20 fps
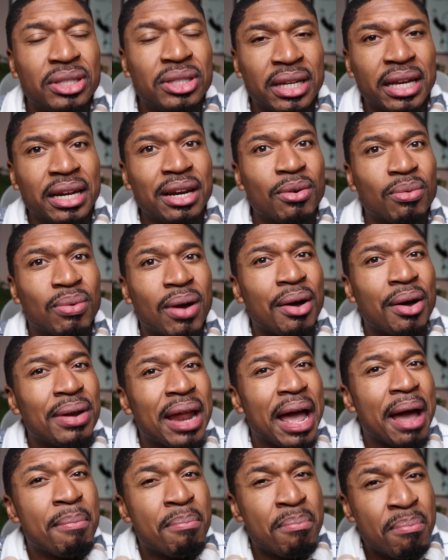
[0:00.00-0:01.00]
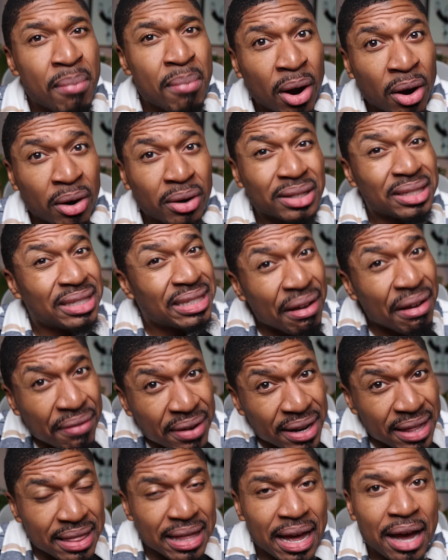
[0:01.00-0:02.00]
sitting around that mark,
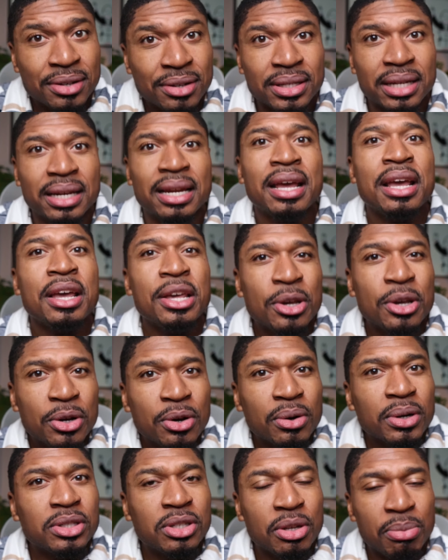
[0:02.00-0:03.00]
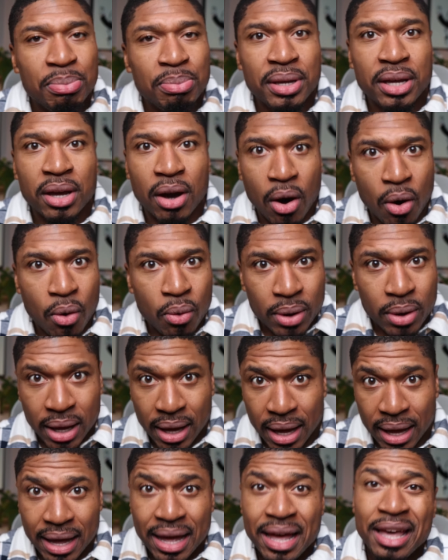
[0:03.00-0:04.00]
70,000, you're going to be
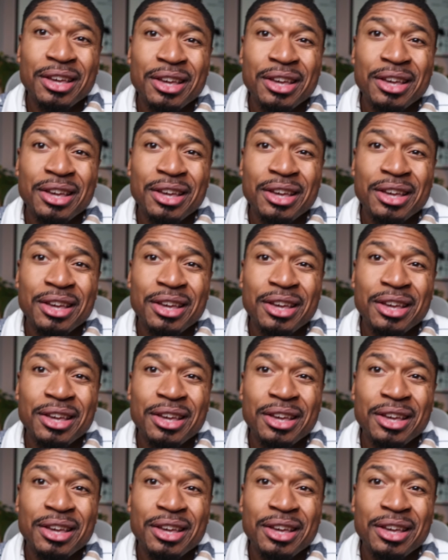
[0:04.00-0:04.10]
okay.